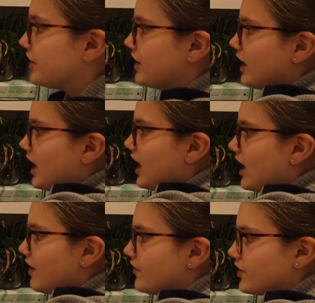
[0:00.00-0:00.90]
here I
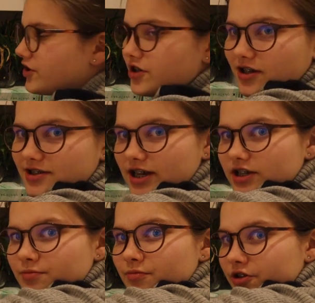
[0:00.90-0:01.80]
have A Good Girl's
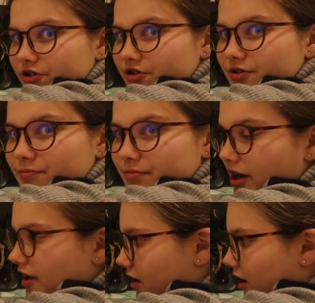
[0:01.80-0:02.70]
Guide to Murder
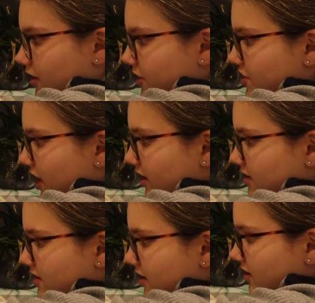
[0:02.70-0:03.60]
by Holly
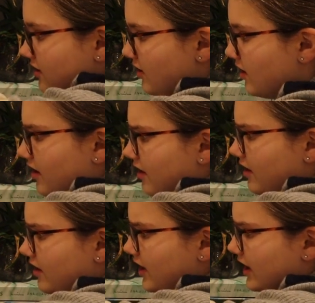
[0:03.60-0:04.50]
Jackson.
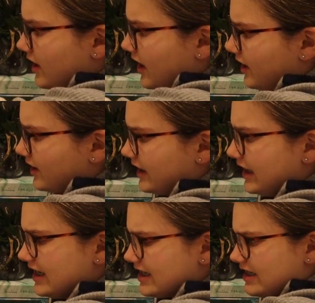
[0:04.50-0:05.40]
The
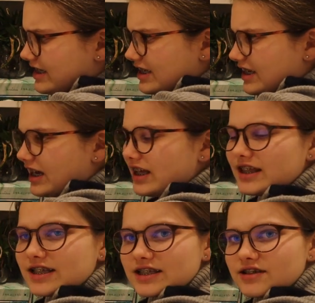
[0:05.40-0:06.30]
Elite.
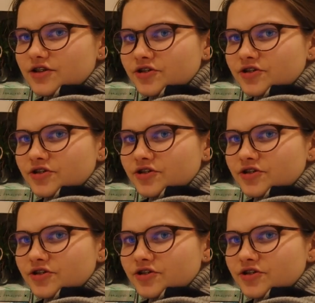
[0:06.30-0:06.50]
This is the